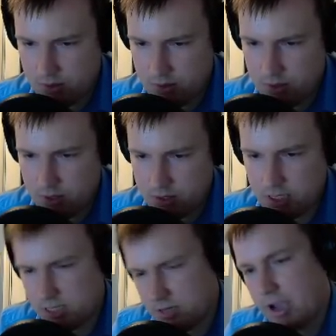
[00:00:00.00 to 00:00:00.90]
So
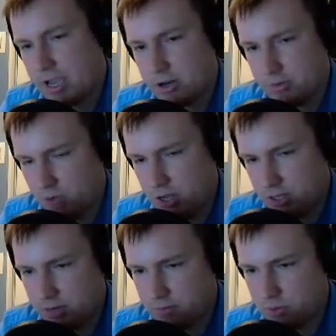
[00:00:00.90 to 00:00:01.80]
this is quite a good world
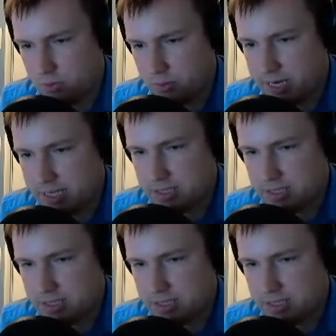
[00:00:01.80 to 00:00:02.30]
overall, really, so I